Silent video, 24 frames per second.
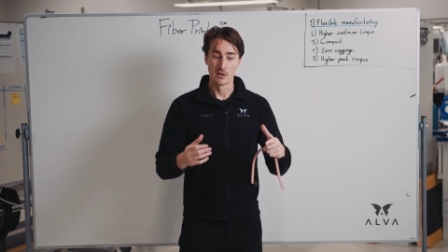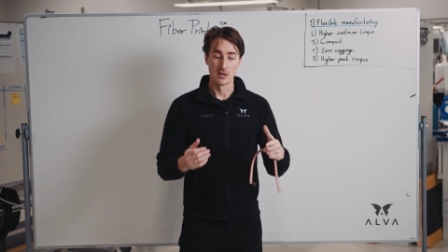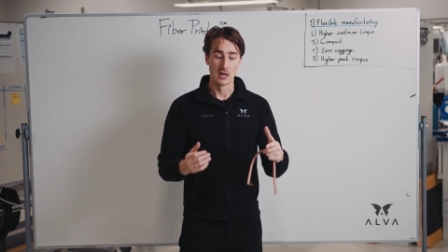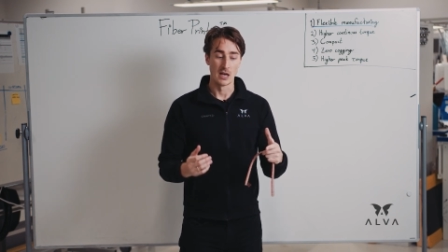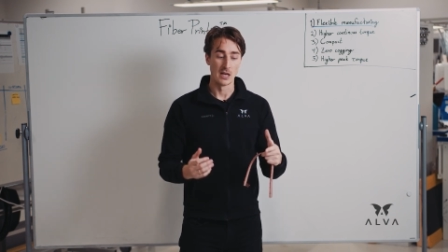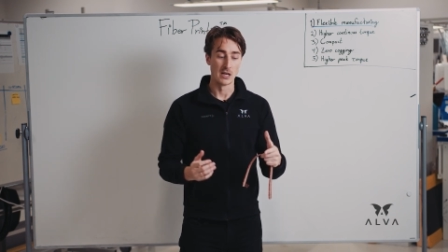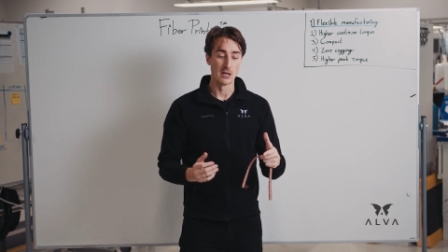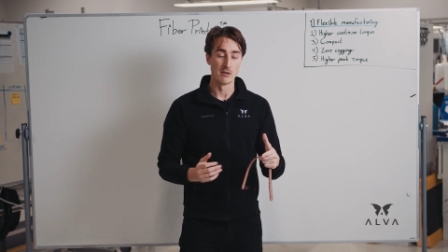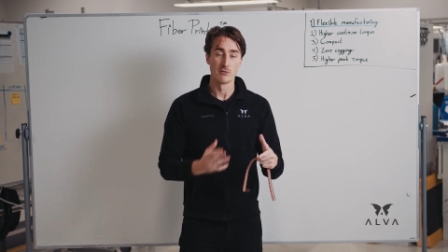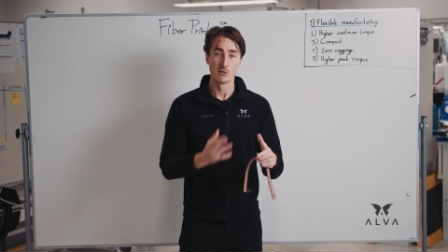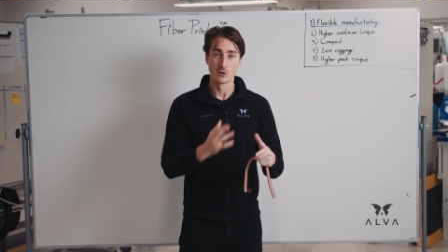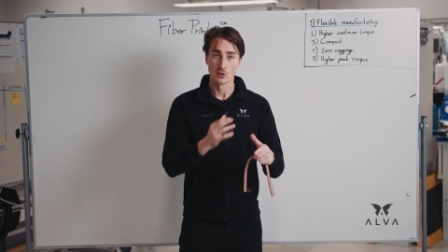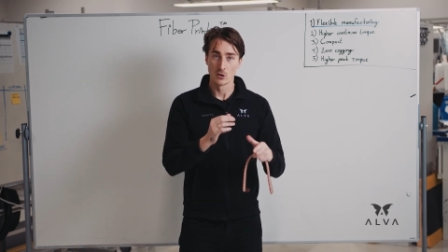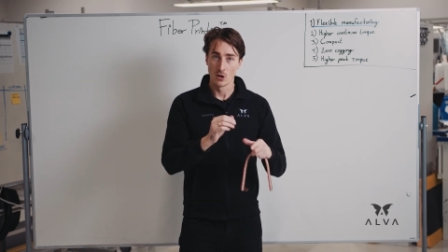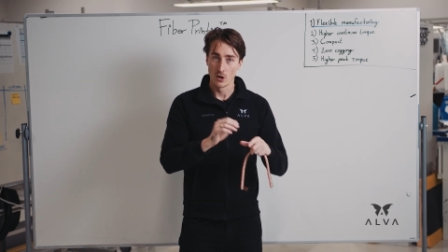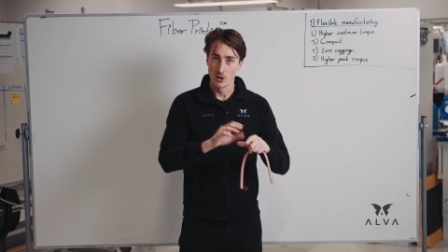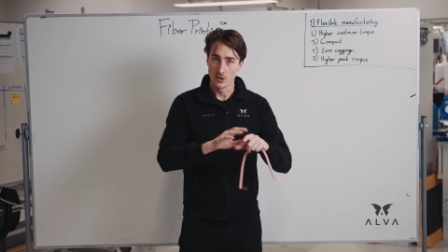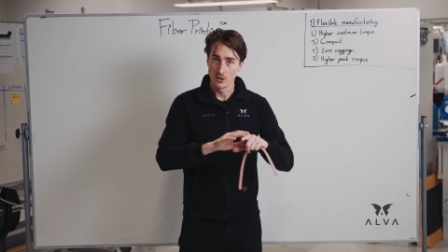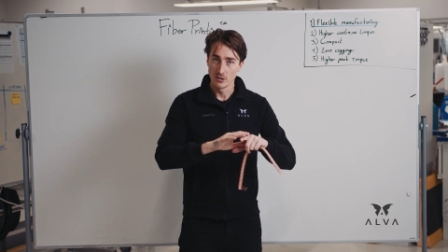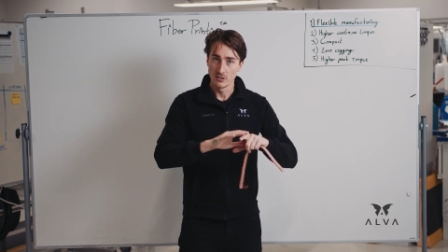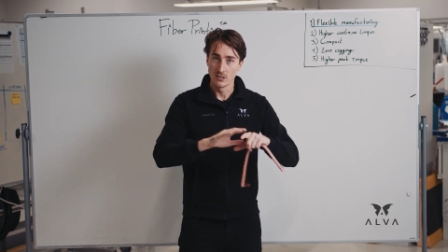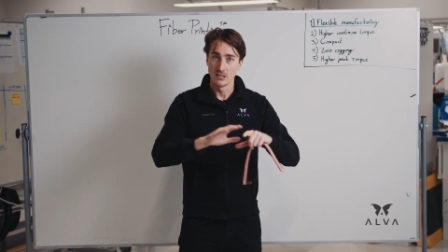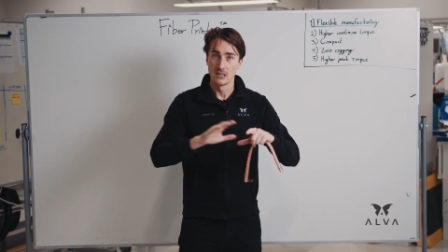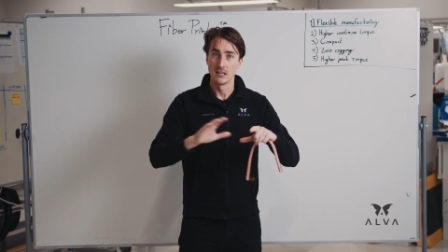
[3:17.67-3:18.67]
And if you cut
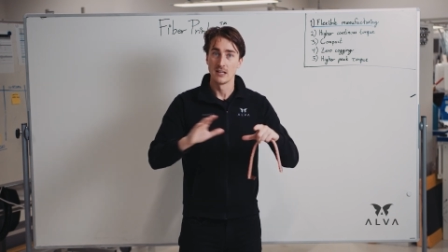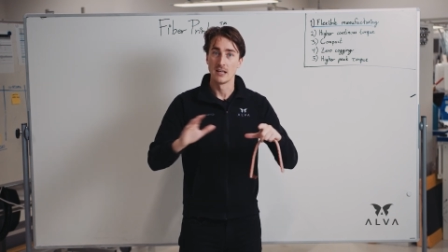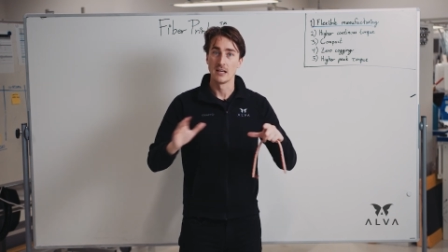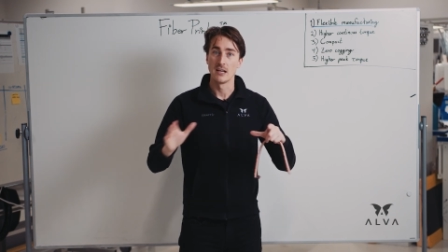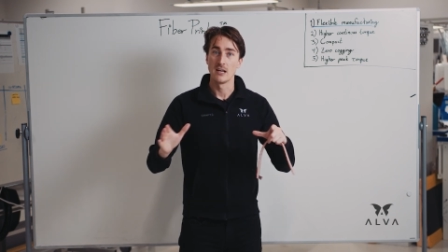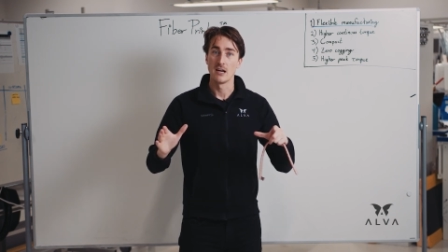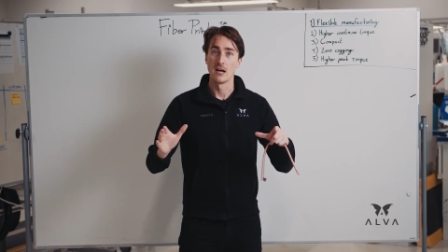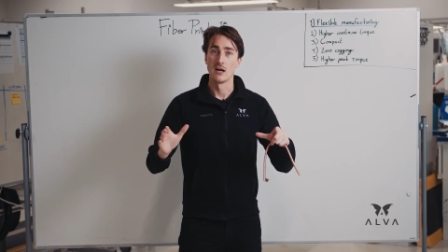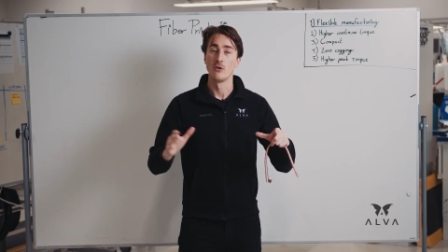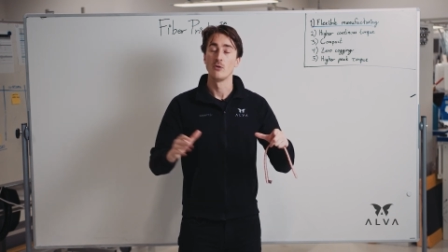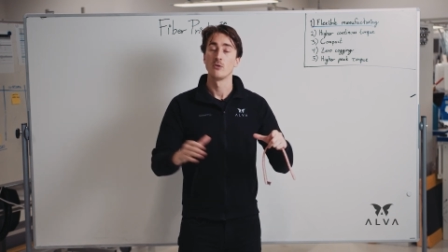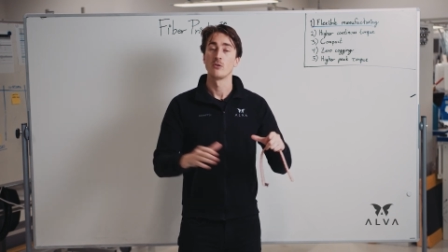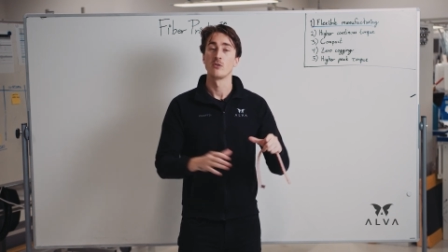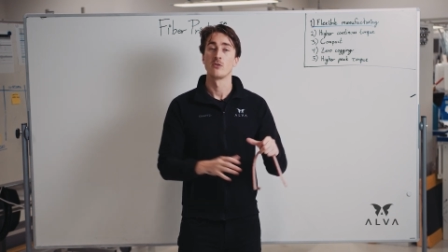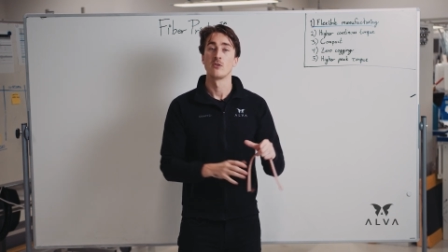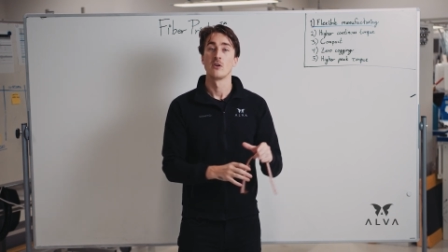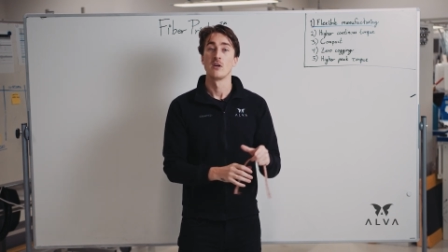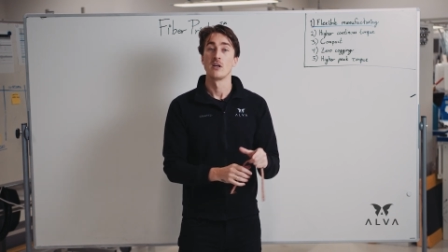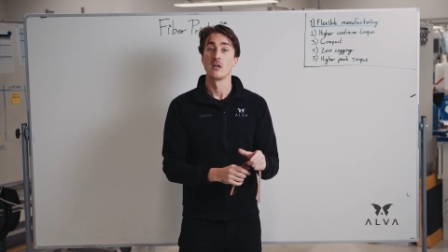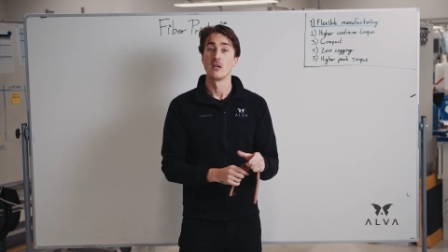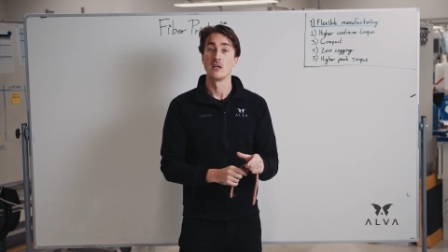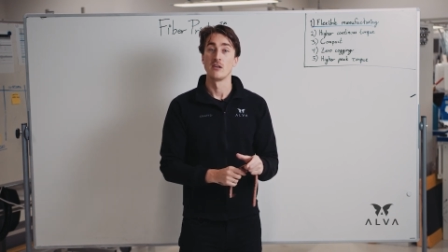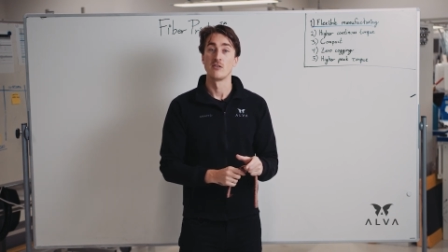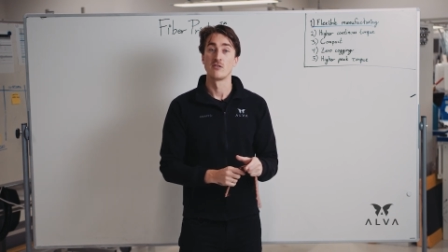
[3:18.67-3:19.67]
it and lay it out,
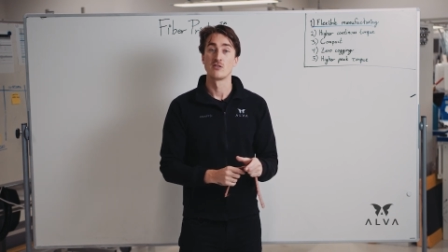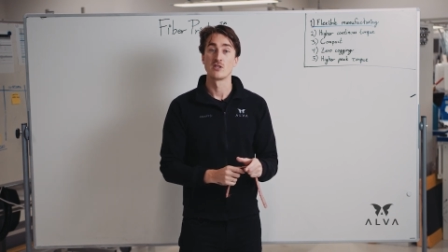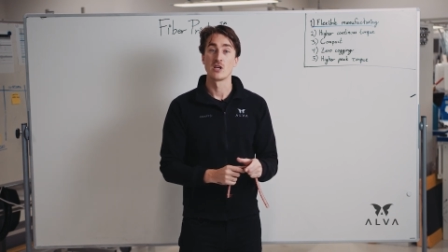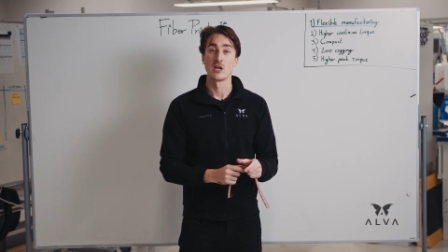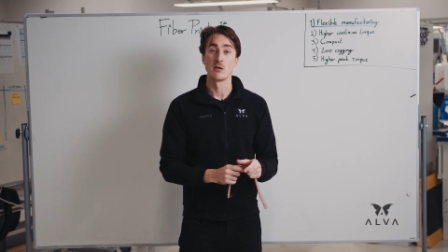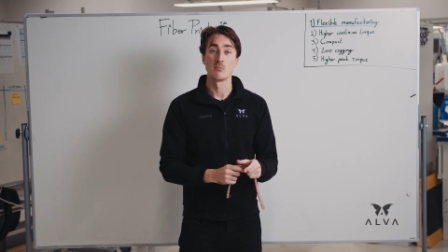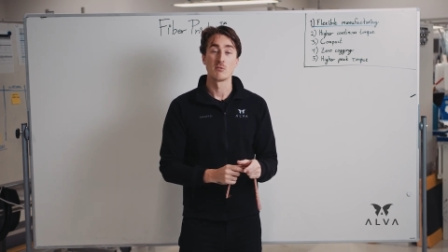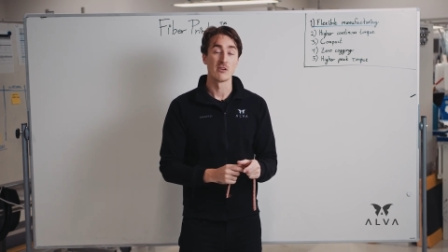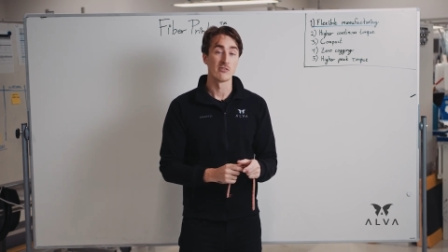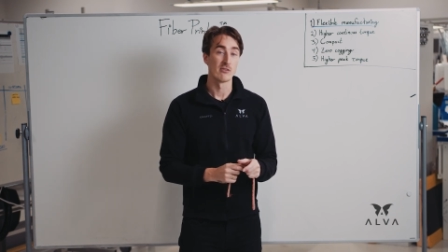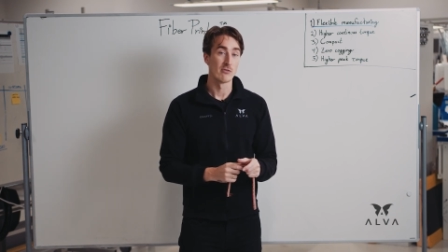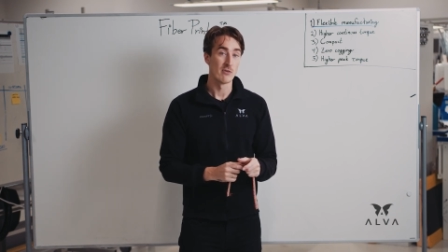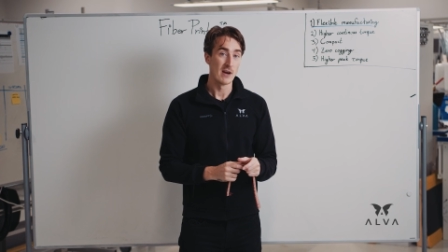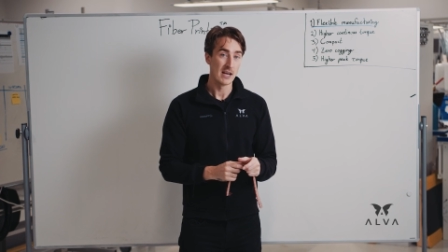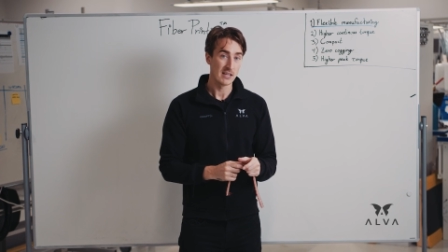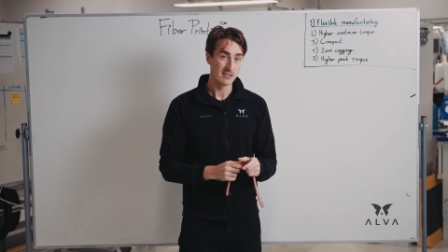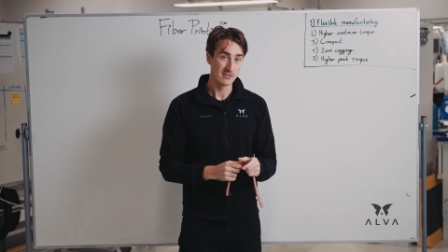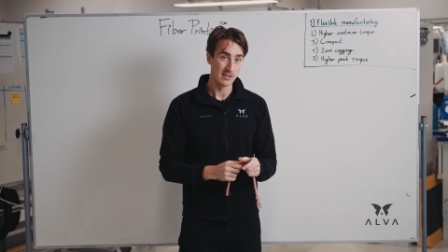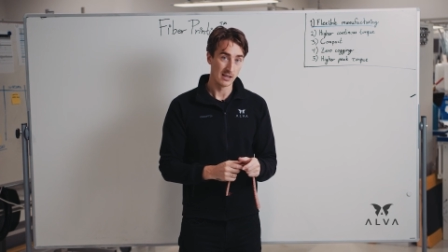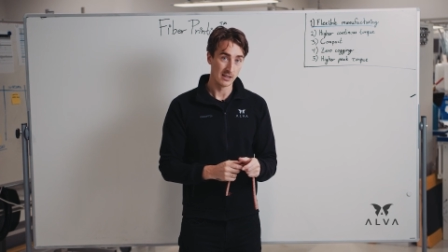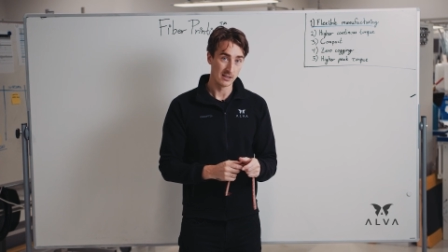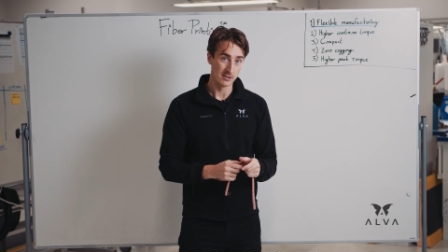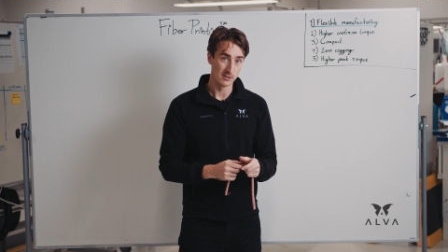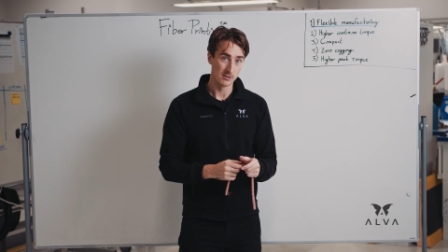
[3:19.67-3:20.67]
it's shaped as a
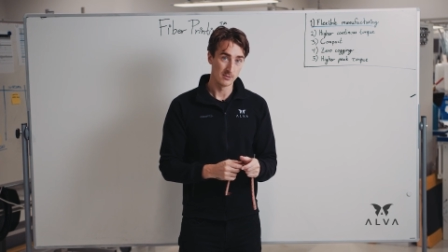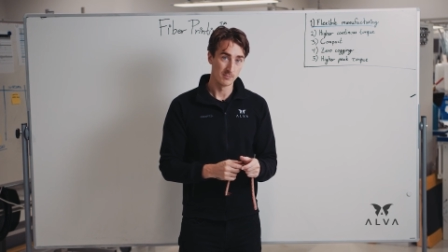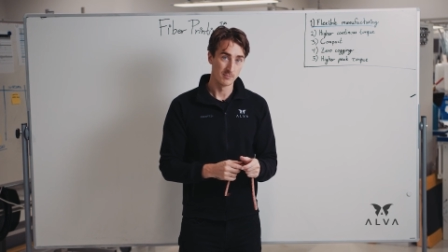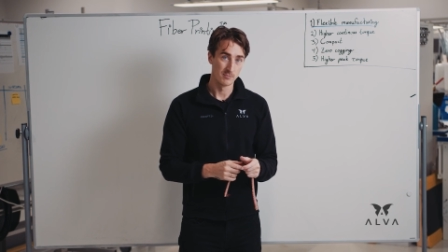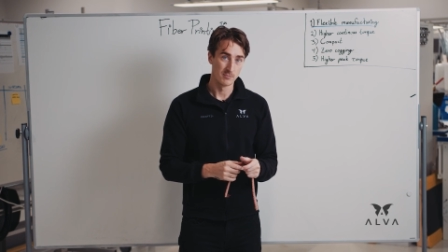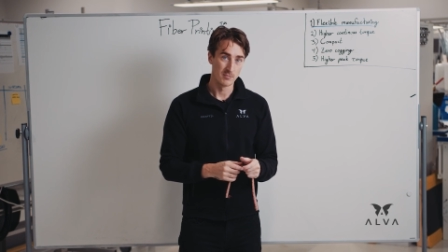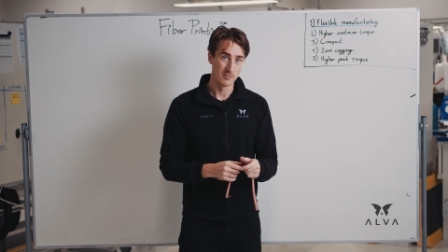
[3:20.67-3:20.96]
rectangle.